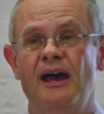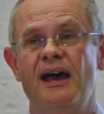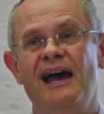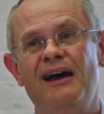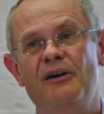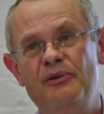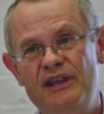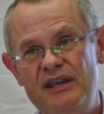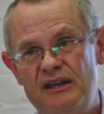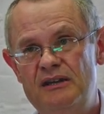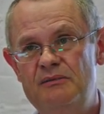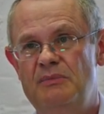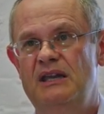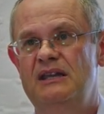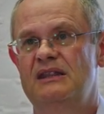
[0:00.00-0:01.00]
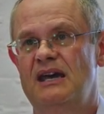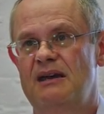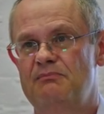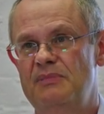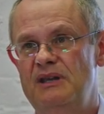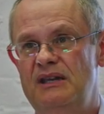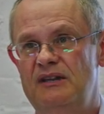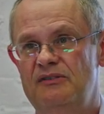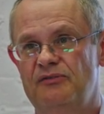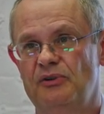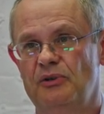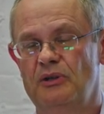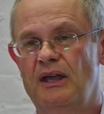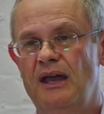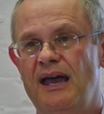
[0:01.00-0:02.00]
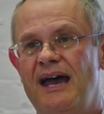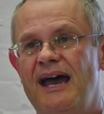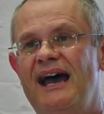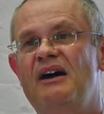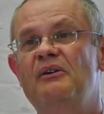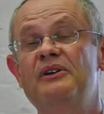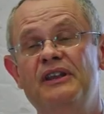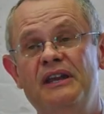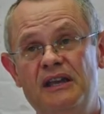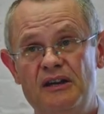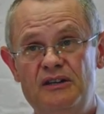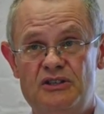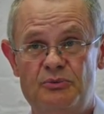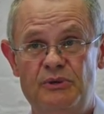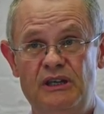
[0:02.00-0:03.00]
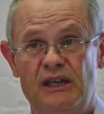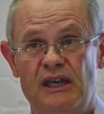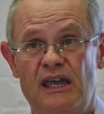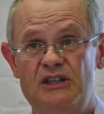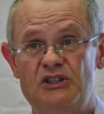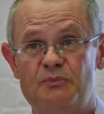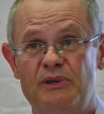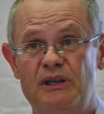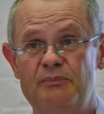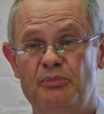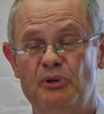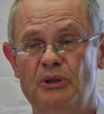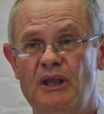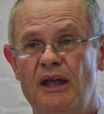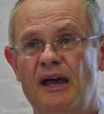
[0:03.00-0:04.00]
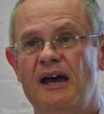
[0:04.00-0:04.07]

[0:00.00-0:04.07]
How are they going to make that meaningful? How are they going to engage people?